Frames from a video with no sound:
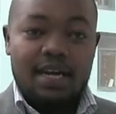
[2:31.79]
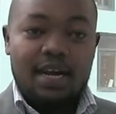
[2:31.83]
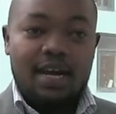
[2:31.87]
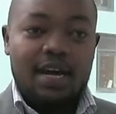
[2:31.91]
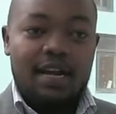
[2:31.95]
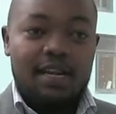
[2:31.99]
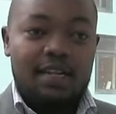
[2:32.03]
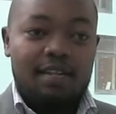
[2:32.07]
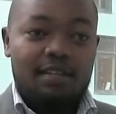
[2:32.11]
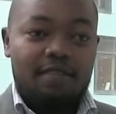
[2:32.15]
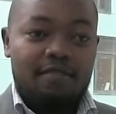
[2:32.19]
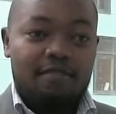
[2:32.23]

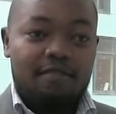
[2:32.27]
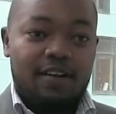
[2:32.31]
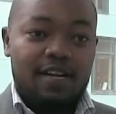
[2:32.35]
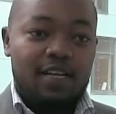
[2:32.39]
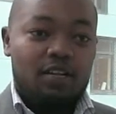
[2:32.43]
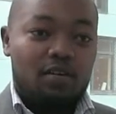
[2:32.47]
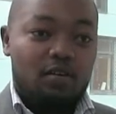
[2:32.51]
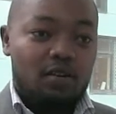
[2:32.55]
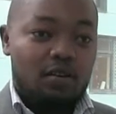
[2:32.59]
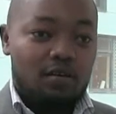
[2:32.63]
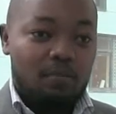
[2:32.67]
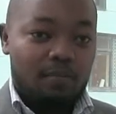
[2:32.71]
And the
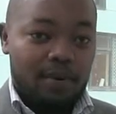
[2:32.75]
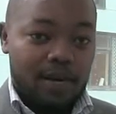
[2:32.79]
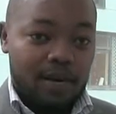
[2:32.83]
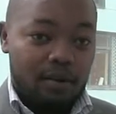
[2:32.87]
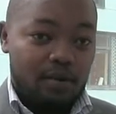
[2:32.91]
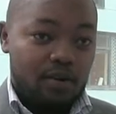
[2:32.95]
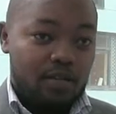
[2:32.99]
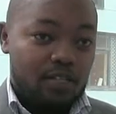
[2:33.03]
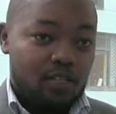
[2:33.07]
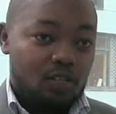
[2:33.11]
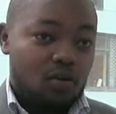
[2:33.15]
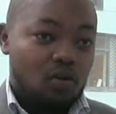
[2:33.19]
final
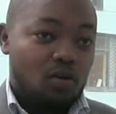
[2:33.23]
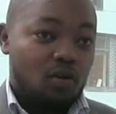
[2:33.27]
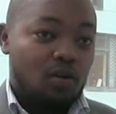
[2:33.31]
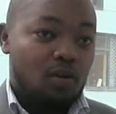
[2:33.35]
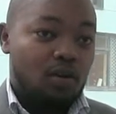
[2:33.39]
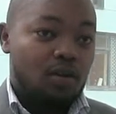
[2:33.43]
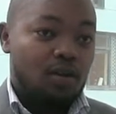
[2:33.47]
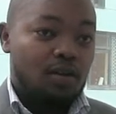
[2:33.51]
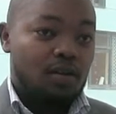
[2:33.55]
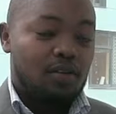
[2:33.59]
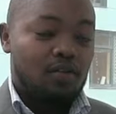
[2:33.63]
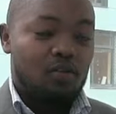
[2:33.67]
priority
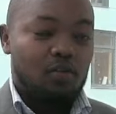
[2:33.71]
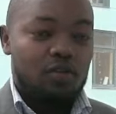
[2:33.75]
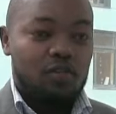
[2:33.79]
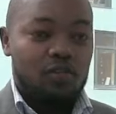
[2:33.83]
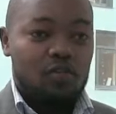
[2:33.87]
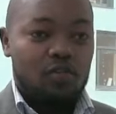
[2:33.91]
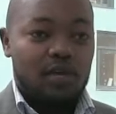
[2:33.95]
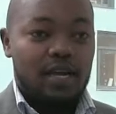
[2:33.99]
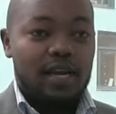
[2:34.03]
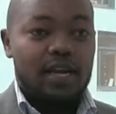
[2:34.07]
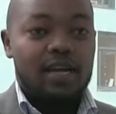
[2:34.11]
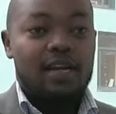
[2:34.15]
goal was
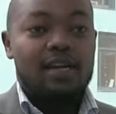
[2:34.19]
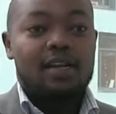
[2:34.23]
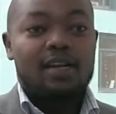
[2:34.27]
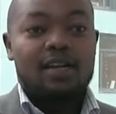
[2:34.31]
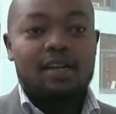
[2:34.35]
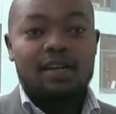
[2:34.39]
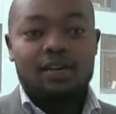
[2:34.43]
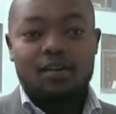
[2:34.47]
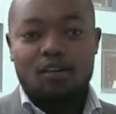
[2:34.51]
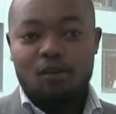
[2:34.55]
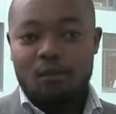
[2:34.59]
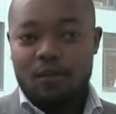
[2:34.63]
to end
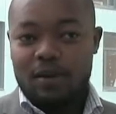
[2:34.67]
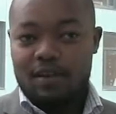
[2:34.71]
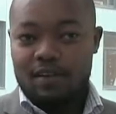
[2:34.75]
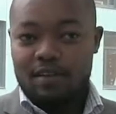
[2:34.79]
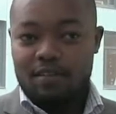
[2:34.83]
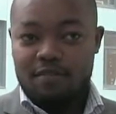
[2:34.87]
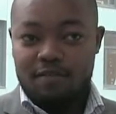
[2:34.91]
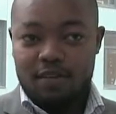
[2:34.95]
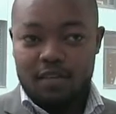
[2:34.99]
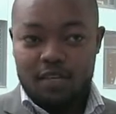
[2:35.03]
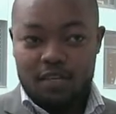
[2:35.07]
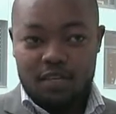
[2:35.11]
open
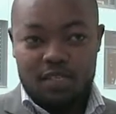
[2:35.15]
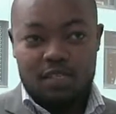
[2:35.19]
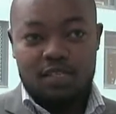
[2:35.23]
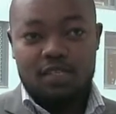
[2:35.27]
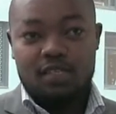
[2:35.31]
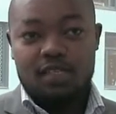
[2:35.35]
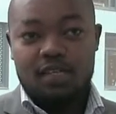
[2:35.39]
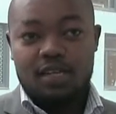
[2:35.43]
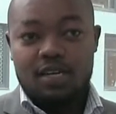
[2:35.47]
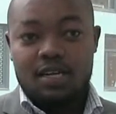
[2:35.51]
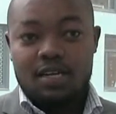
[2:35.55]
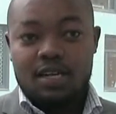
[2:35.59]

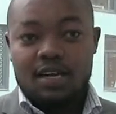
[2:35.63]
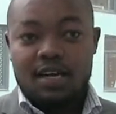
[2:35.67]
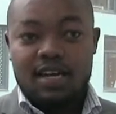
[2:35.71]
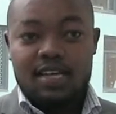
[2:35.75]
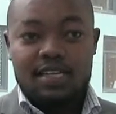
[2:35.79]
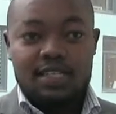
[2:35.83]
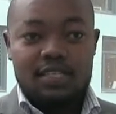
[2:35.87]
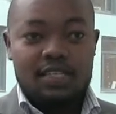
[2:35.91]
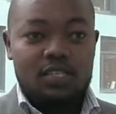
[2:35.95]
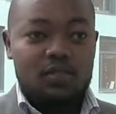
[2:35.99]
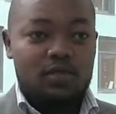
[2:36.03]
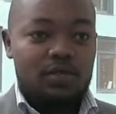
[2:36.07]
defecation,
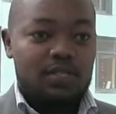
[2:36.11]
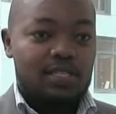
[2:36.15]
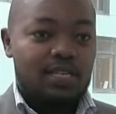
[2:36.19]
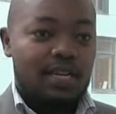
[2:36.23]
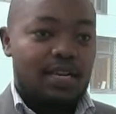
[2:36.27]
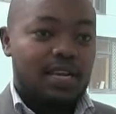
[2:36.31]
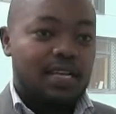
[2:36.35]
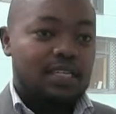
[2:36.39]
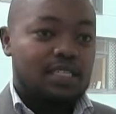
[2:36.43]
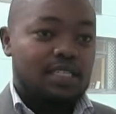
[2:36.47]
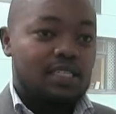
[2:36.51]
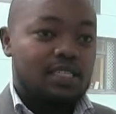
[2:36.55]
as this was the
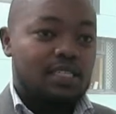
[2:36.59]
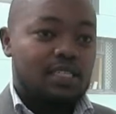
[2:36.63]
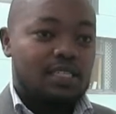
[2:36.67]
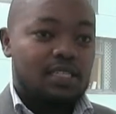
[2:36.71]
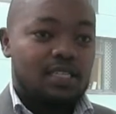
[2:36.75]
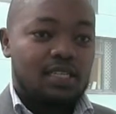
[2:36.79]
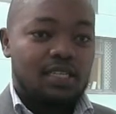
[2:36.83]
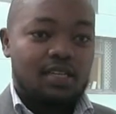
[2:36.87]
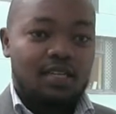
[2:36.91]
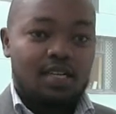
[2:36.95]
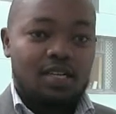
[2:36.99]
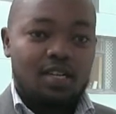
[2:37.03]

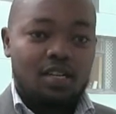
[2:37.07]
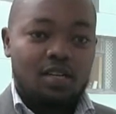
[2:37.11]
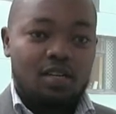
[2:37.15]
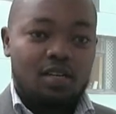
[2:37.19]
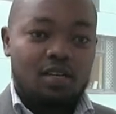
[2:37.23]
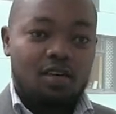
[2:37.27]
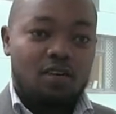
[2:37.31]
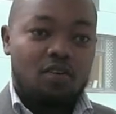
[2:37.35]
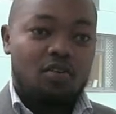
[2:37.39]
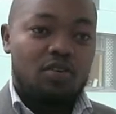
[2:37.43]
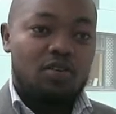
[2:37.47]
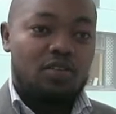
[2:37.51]
largest
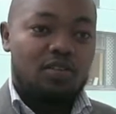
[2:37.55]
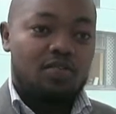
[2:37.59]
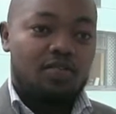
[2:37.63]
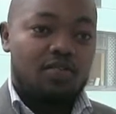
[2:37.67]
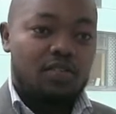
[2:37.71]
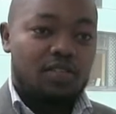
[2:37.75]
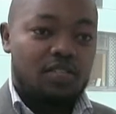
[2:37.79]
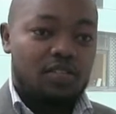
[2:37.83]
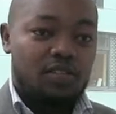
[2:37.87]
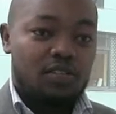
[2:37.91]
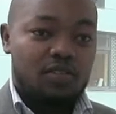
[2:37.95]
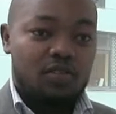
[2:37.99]
cause of
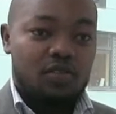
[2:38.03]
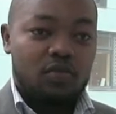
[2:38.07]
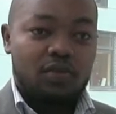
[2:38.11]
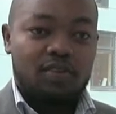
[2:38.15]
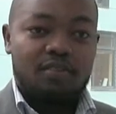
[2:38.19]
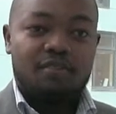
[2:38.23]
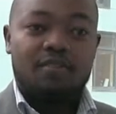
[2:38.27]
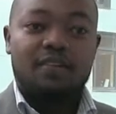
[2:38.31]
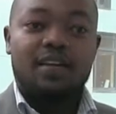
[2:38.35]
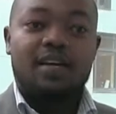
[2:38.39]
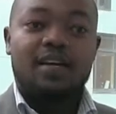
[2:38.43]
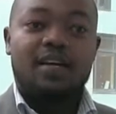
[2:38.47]
reduced
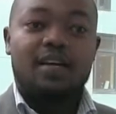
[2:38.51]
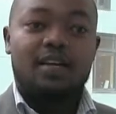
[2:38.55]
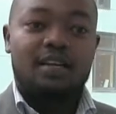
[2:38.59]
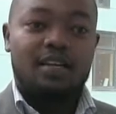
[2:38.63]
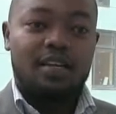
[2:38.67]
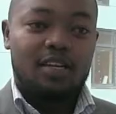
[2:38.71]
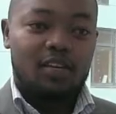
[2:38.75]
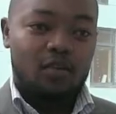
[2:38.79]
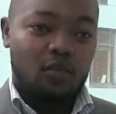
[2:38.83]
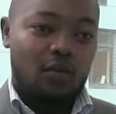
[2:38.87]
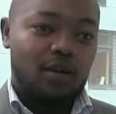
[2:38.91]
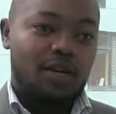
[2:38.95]
welfare
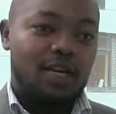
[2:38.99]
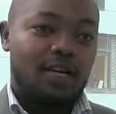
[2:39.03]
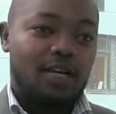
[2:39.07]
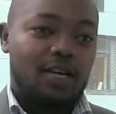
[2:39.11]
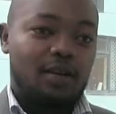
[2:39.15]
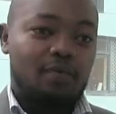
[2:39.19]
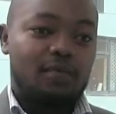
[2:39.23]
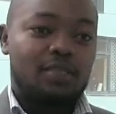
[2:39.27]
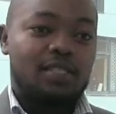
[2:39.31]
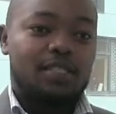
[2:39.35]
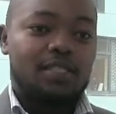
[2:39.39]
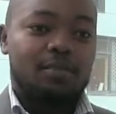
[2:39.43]
in
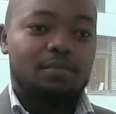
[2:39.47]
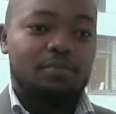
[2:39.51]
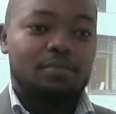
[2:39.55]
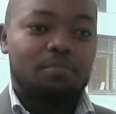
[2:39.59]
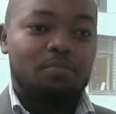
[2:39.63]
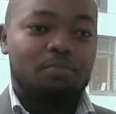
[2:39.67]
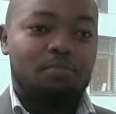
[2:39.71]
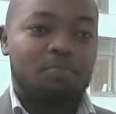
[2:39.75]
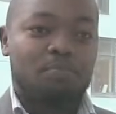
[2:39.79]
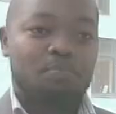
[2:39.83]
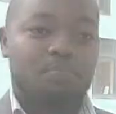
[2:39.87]
Kwale County.